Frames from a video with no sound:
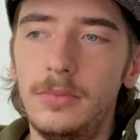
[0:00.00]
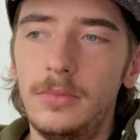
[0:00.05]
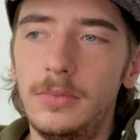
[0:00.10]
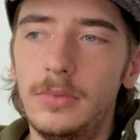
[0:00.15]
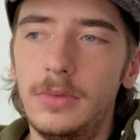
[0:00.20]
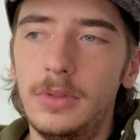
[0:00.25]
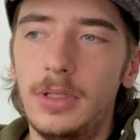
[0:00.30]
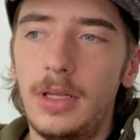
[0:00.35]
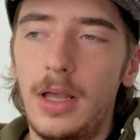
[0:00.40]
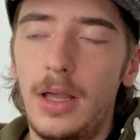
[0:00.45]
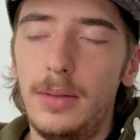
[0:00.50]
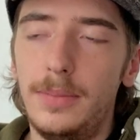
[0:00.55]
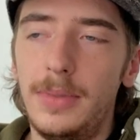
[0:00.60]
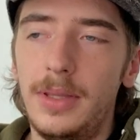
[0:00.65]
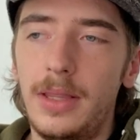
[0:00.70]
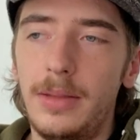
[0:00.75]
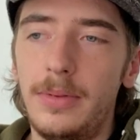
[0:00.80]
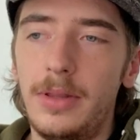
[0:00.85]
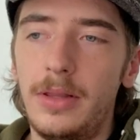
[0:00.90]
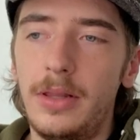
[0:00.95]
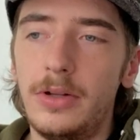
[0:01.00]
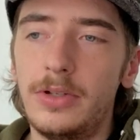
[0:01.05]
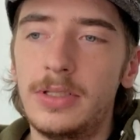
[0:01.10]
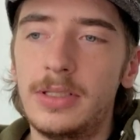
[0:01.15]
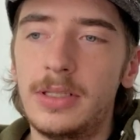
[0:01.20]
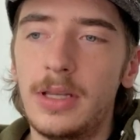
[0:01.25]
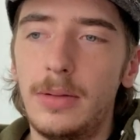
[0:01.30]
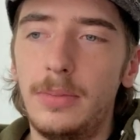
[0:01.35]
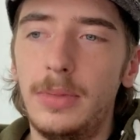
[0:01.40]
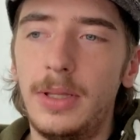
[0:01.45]
There's
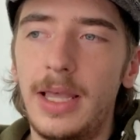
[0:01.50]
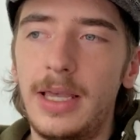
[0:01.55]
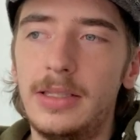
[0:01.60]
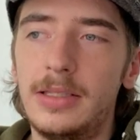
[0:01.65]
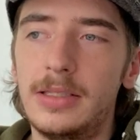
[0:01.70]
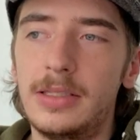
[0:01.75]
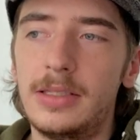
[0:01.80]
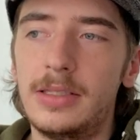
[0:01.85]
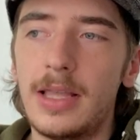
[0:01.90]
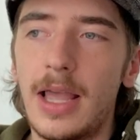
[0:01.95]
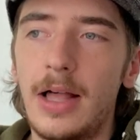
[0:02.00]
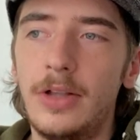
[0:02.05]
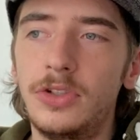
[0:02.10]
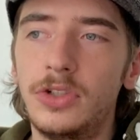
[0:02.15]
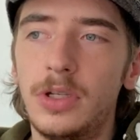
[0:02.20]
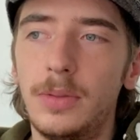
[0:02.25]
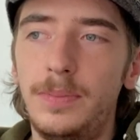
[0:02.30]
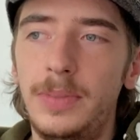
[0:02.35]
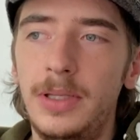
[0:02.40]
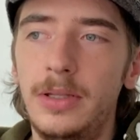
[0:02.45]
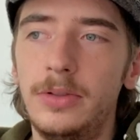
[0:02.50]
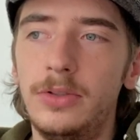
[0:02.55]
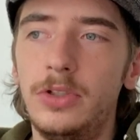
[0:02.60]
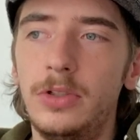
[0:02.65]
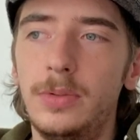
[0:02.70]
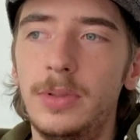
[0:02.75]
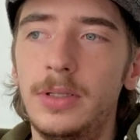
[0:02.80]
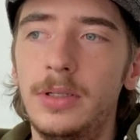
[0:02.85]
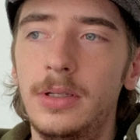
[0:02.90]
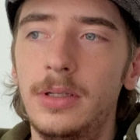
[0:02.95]
some like nostalgic appeal
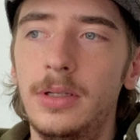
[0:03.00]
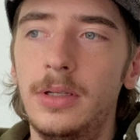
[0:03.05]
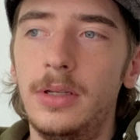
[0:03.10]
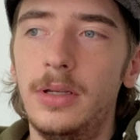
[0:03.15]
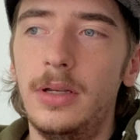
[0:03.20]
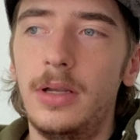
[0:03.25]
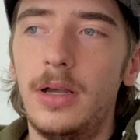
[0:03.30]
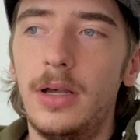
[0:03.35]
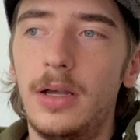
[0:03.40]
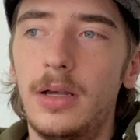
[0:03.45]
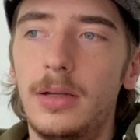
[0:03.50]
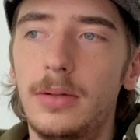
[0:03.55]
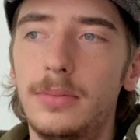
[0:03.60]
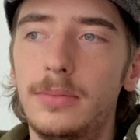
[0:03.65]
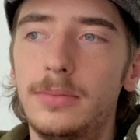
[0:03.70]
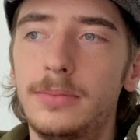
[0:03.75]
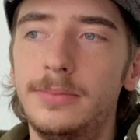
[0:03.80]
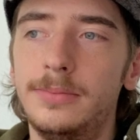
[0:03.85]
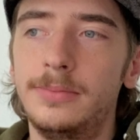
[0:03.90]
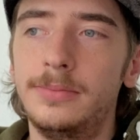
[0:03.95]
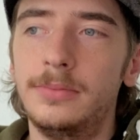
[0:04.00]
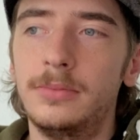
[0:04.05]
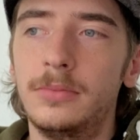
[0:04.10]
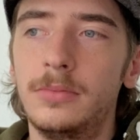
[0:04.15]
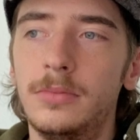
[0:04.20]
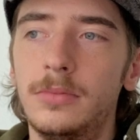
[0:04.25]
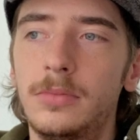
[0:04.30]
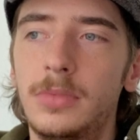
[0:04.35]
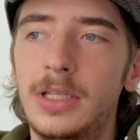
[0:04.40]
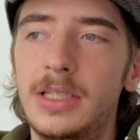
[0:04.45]
to it when
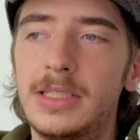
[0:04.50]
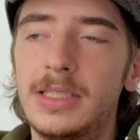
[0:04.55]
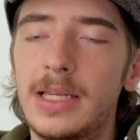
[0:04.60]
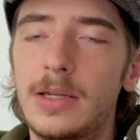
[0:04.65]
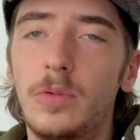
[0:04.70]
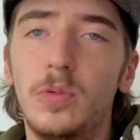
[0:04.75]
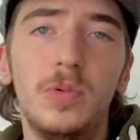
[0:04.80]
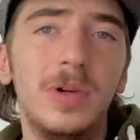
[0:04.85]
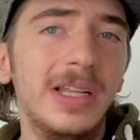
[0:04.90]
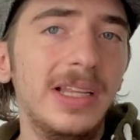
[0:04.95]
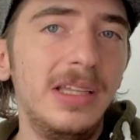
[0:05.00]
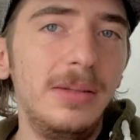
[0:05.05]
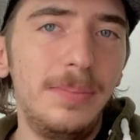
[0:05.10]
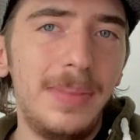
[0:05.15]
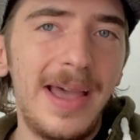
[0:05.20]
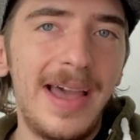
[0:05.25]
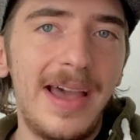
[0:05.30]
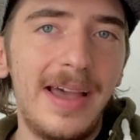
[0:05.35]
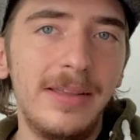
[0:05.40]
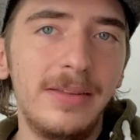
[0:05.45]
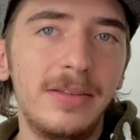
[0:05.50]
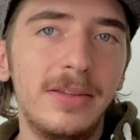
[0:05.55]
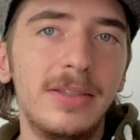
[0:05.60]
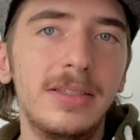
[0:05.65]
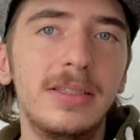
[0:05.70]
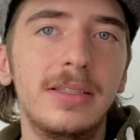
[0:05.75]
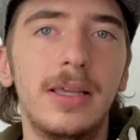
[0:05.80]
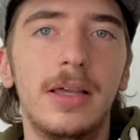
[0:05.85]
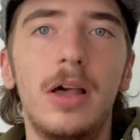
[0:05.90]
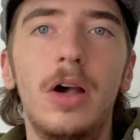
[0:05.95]
it's like really bad because
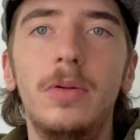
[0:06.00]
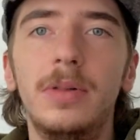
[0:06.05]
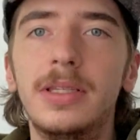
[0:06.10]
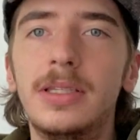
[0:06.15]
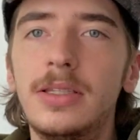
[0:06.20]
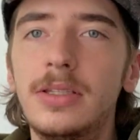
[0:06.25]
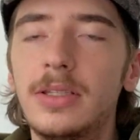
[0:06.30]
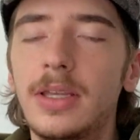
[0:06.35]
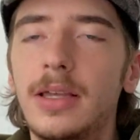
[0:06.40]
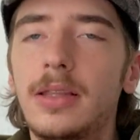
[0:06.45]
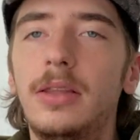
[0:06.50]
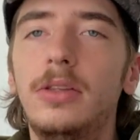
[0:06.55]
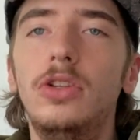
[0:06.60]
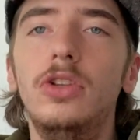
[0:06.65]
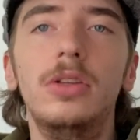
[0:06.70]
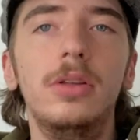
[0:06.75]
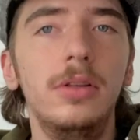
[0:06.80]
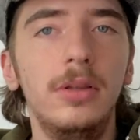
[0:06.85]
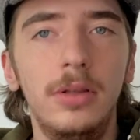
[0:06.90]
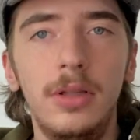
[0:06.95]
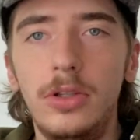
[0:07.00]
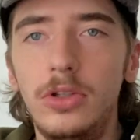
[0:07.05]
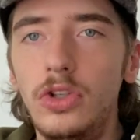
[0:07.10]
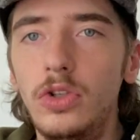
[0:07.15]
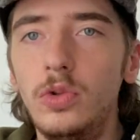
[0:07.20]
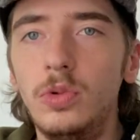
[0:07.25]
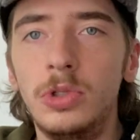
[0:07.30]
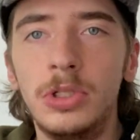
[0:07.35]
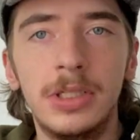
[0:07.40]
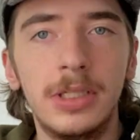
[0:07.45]
it's like, oh, this is like the
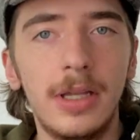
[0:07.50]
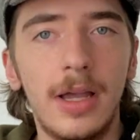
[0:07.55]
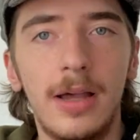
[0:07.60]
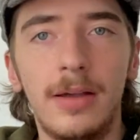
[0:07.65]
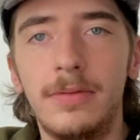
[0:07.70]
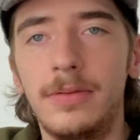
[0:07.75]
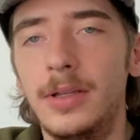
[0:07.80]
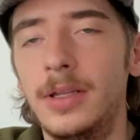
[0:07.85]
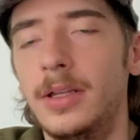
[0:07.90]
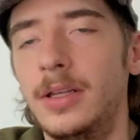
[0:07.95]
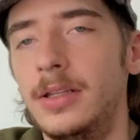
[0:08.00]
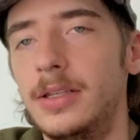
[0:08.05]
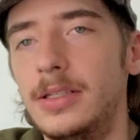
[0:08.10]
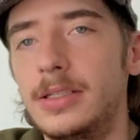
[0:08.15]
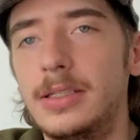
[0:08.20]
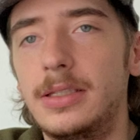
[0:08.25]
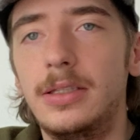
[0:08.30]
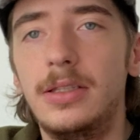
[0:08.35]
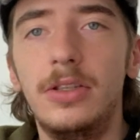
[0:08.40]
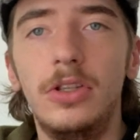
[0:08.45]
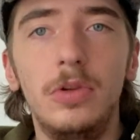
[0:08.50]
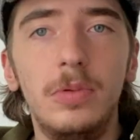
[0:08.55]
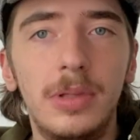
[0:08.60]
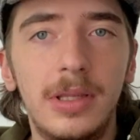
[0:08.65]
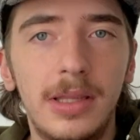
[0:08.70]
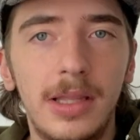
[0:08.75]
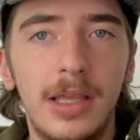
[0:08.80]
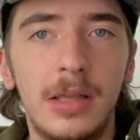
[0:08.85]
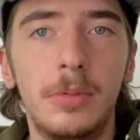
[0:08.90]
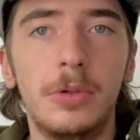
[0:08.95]
new stuff. This is the new
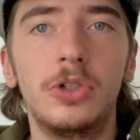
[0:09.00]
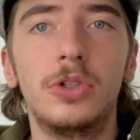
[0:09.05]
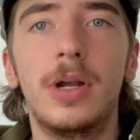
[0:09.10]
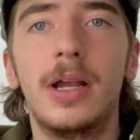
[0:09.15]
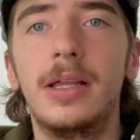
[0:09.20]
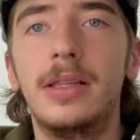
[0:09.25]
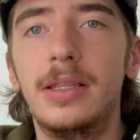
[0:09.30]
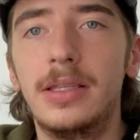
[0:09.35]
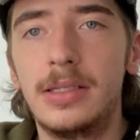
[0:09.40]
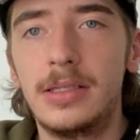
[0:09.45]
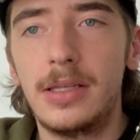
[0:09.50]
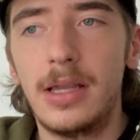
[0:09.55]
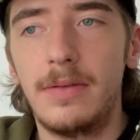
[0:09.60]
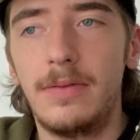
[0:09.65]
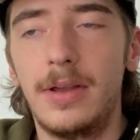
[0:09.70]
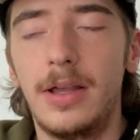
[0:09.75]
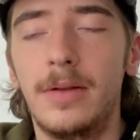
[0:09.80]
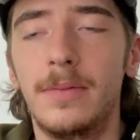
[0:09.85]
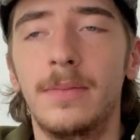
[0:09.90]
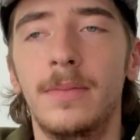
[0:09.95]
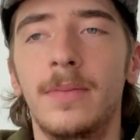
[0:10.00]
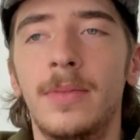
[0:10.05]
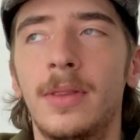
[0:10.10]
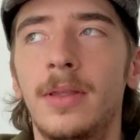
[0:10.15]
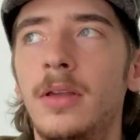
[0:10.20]
thing. We're trying this stuff out.